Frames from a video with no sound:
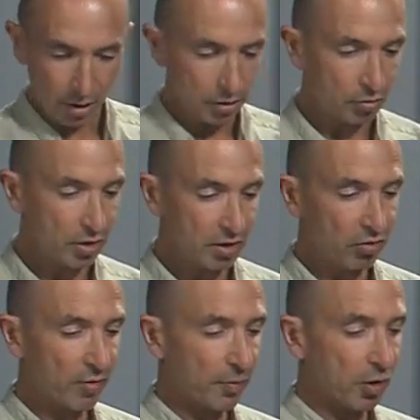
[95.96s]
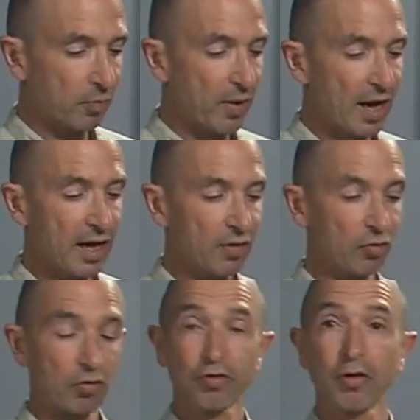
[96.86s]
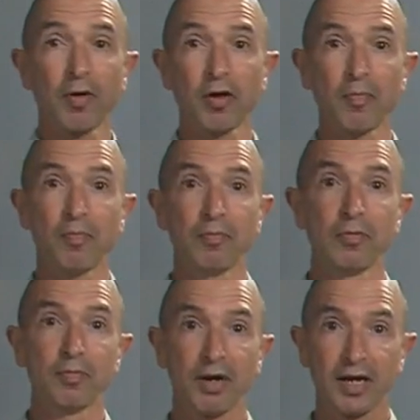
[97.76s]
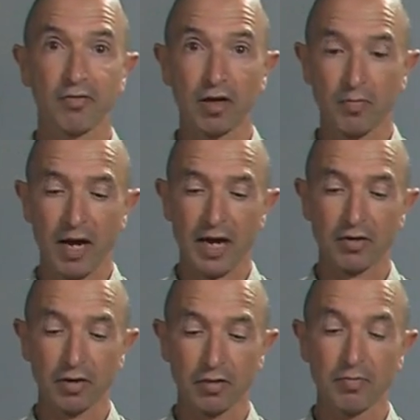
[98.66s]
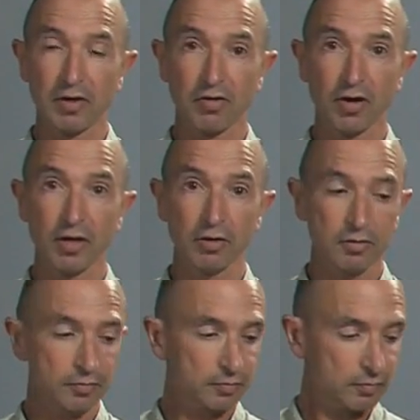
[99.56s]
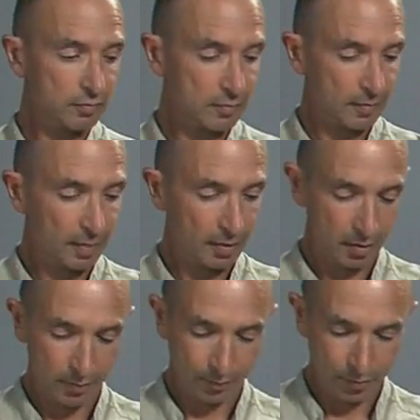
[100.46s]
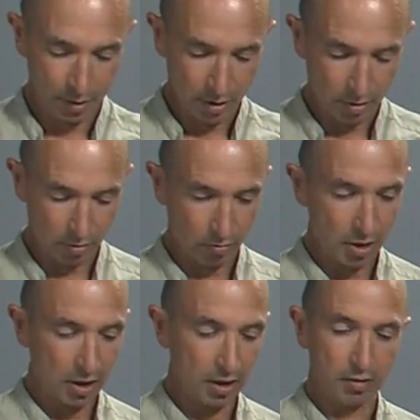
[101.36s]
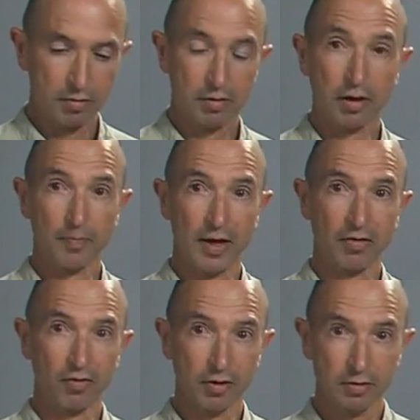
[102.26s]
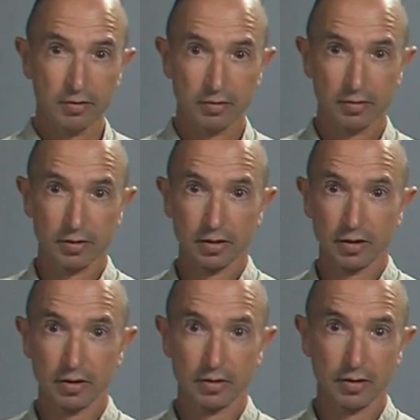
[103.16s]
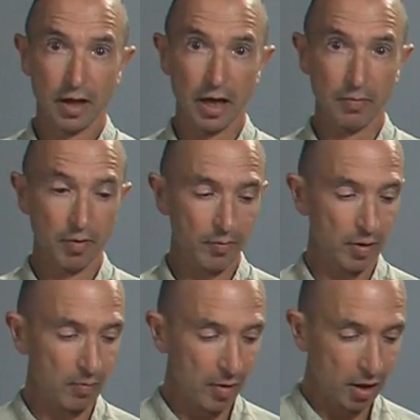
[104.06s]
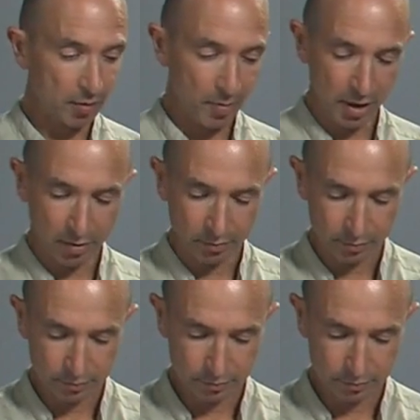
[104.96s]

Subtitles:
You need Ziploc bags or some other plastic bag that can be sealed. You need a pencil, a permanent marker pen,